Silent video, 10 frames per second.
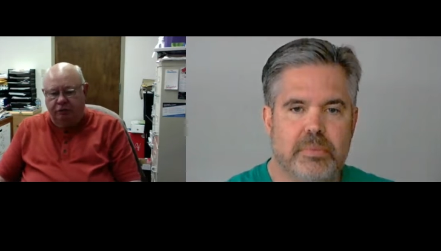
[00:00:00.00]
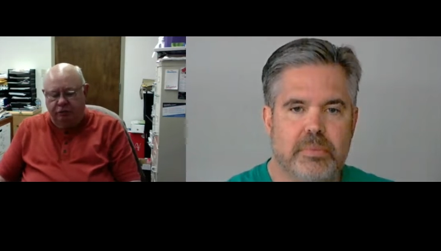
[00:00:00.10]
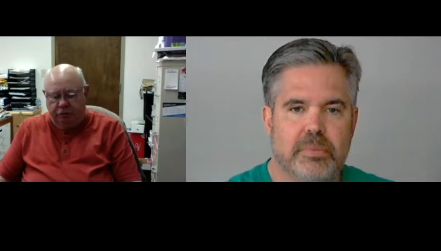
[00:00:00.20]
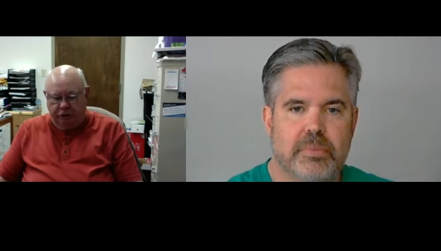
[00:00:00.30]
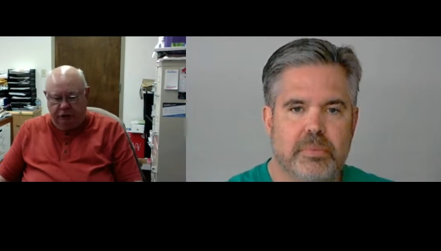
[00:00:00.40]

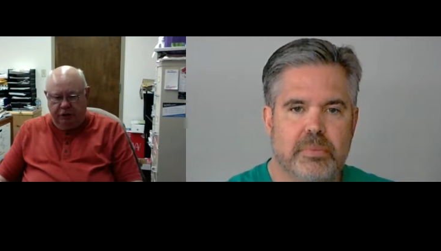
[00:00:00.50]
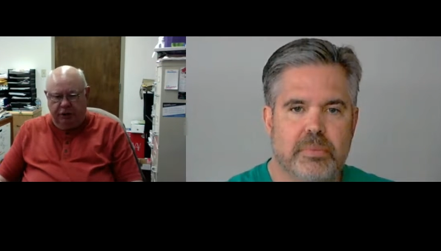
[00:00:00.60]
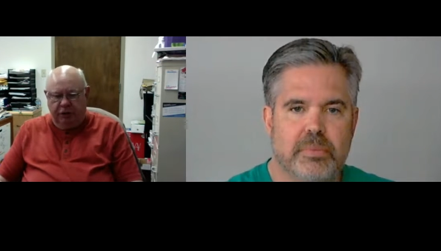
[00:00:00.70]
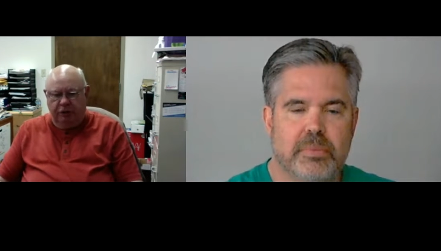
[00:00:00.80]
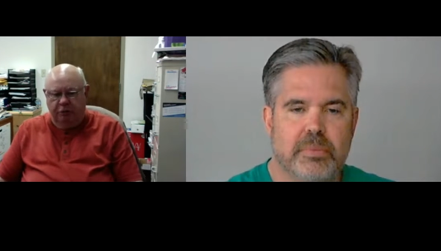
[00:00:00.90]

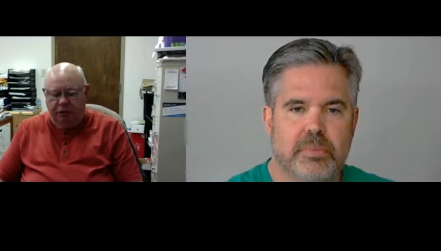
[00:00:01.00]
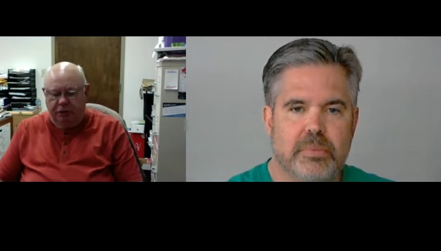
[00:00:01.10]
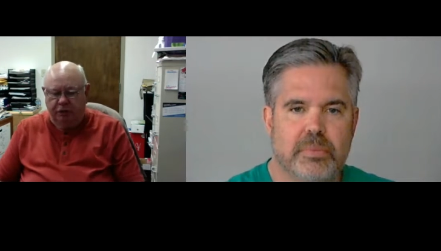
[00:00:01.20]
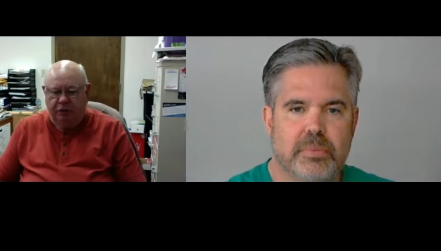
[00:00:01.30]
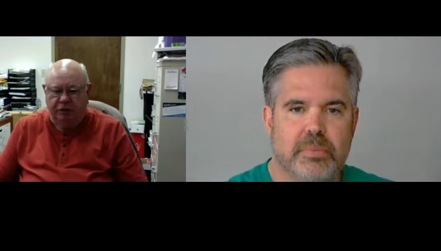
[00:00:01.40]
Speaker 1: strategic business